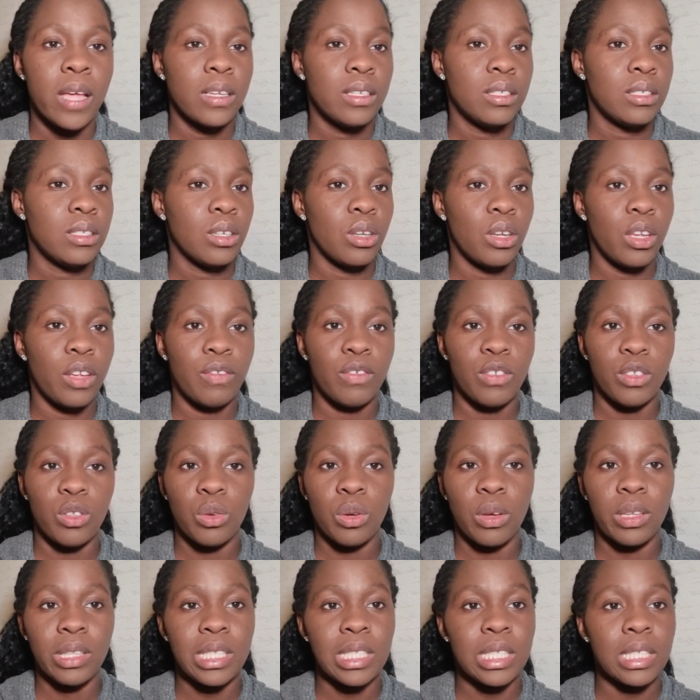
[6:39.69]
So if you know
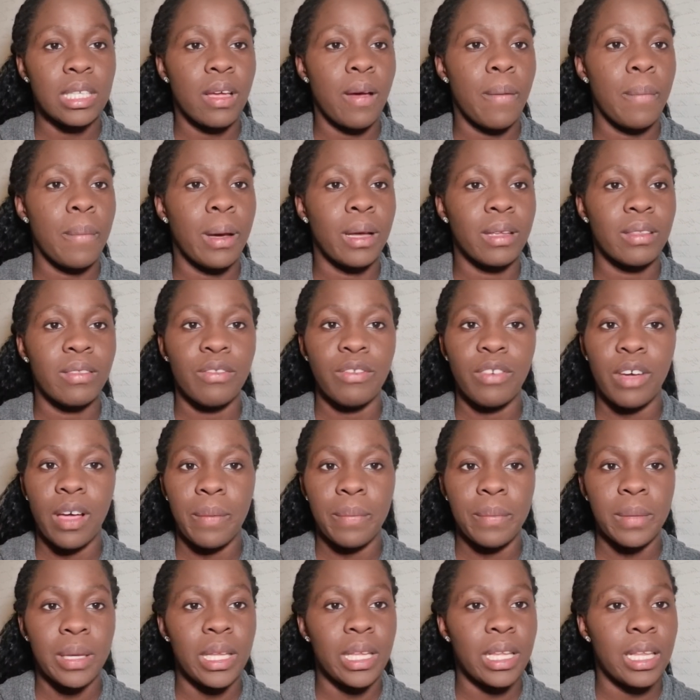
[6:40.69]
anything about
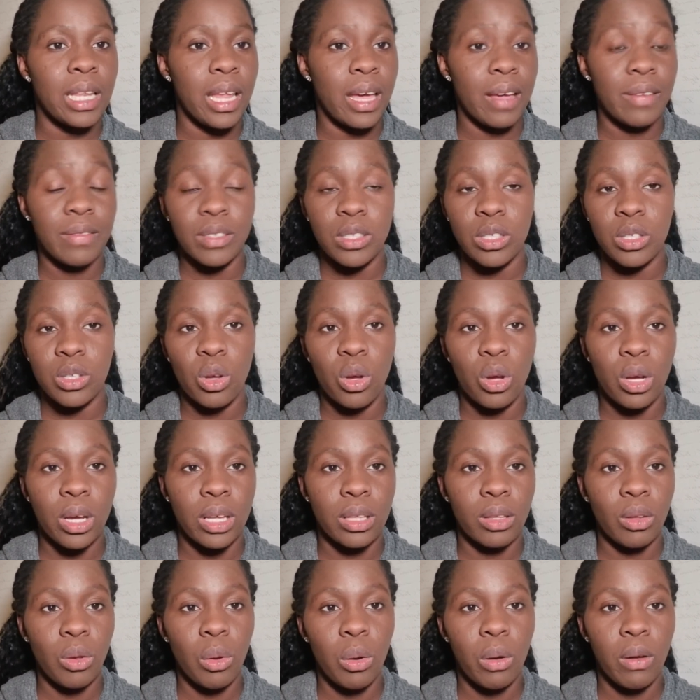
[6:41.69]
farming, livestock
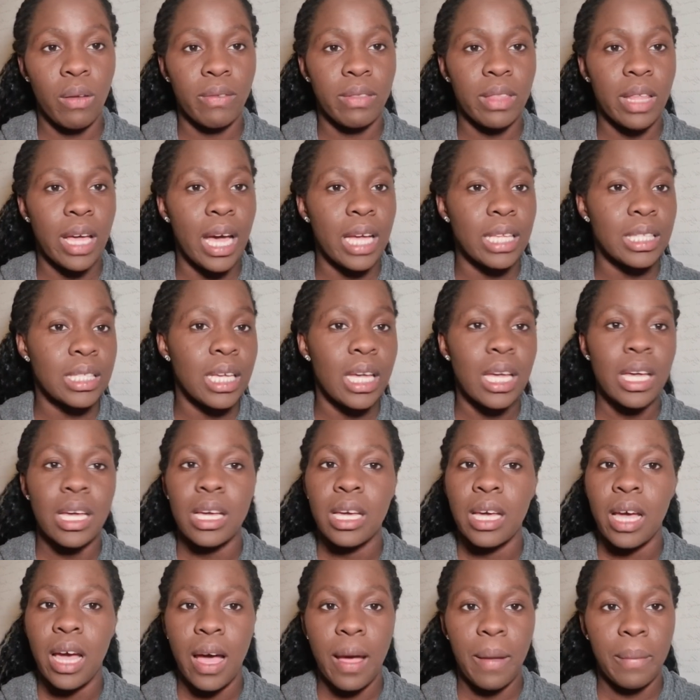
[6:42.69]
and all of that,
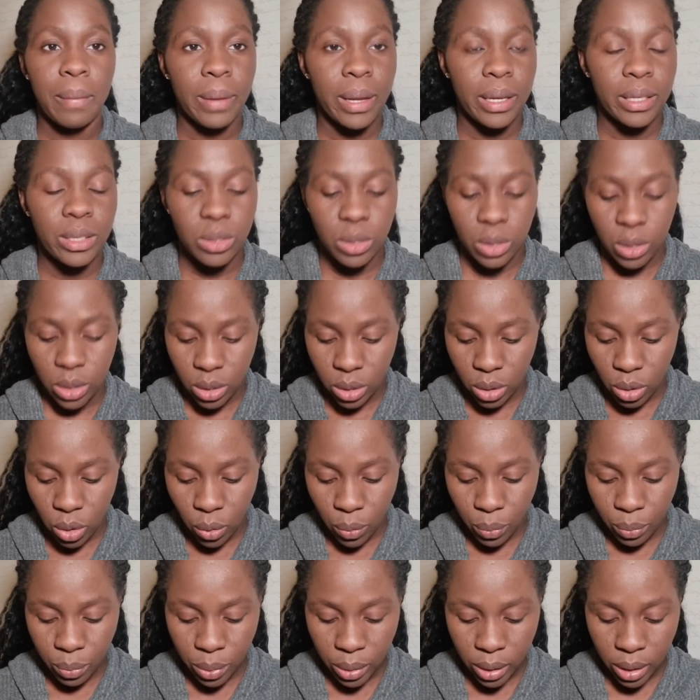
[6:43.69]
apply to this
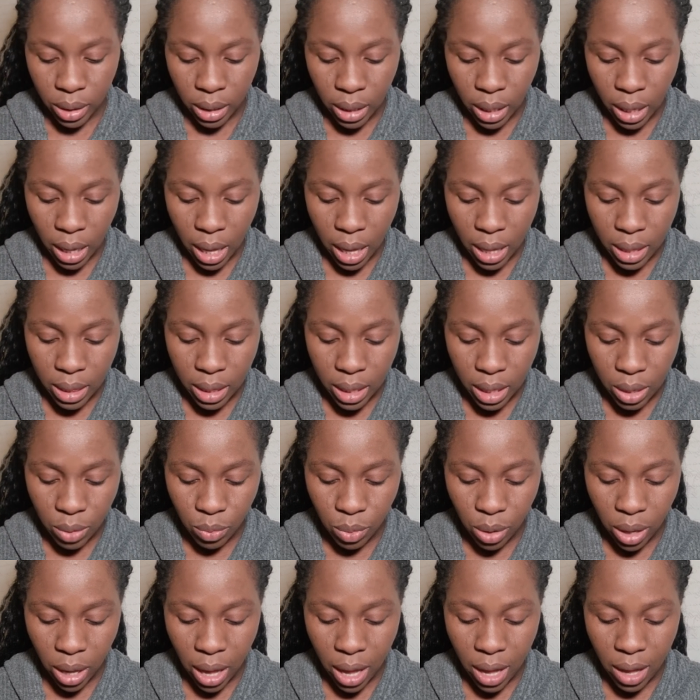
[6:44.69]
company. And then
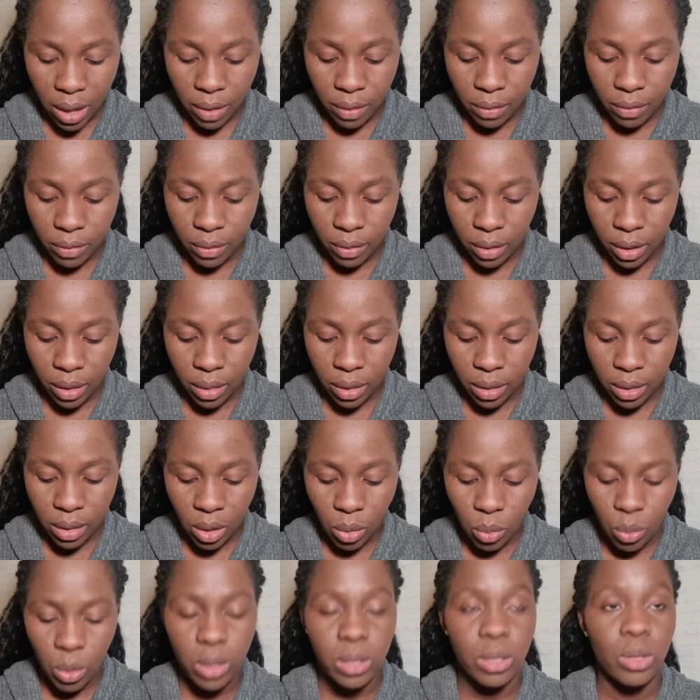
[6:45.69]
we have another
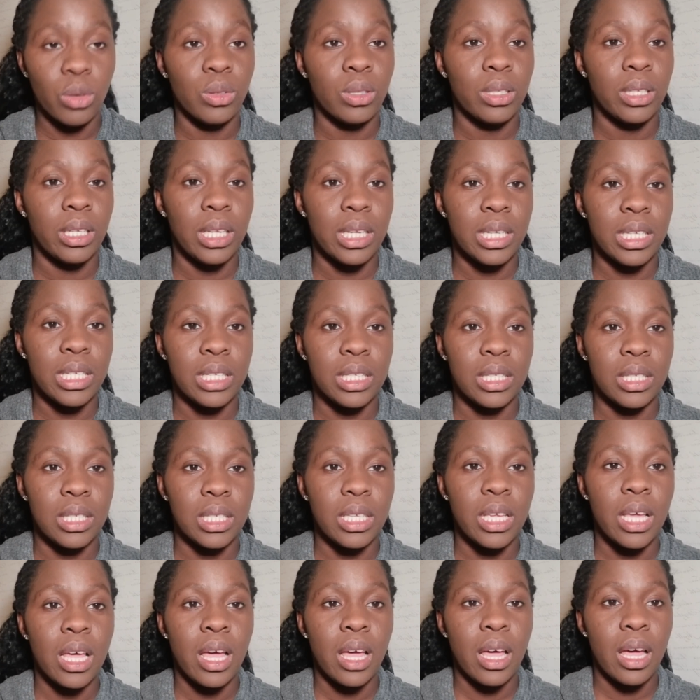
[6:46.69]
one on the list,
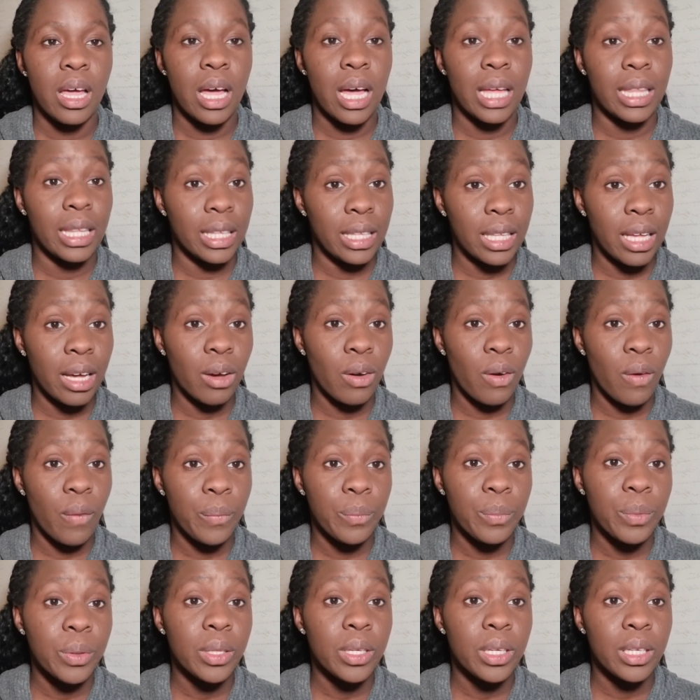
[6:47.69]
another
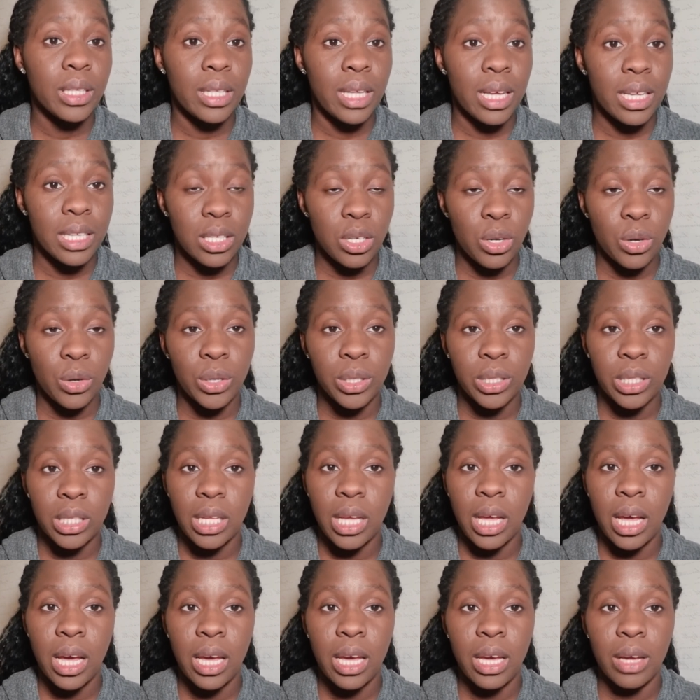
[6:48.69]
company that is currently
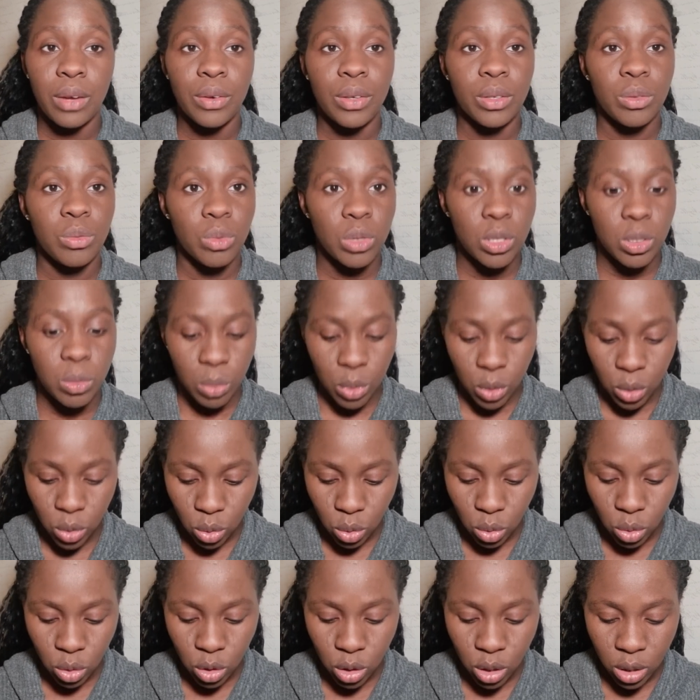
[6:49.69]
hiring with
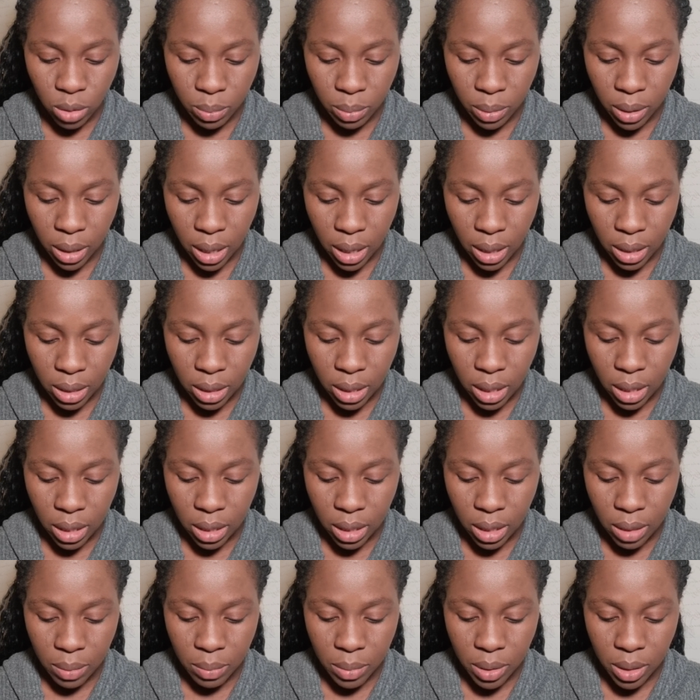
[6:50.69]
sponsorship, and their
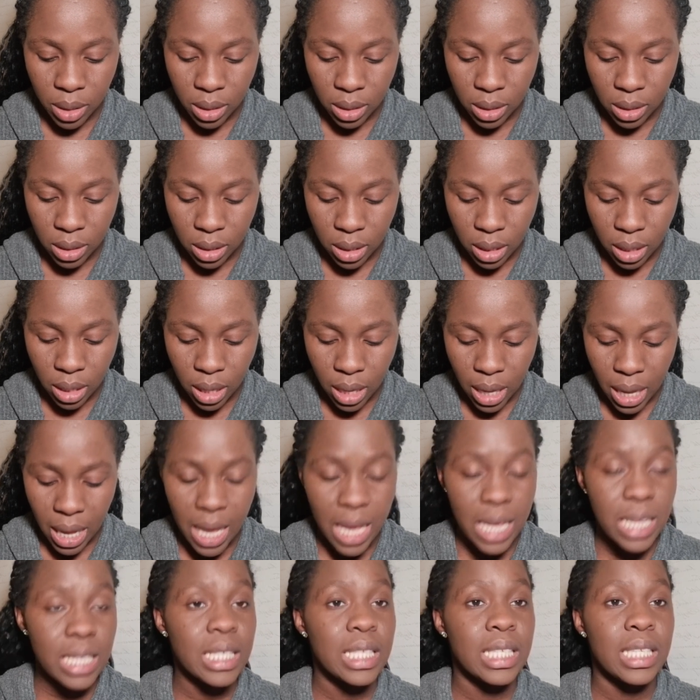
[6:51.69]
name is the
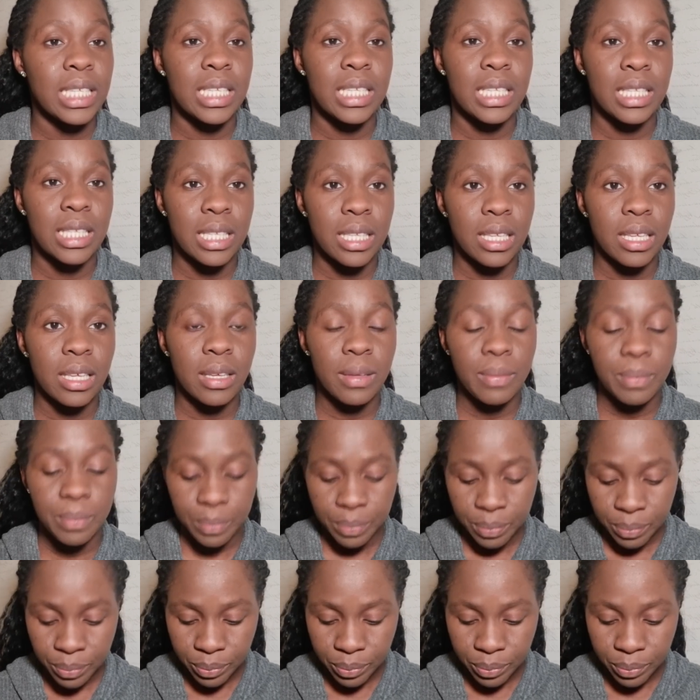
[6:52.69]
ACC.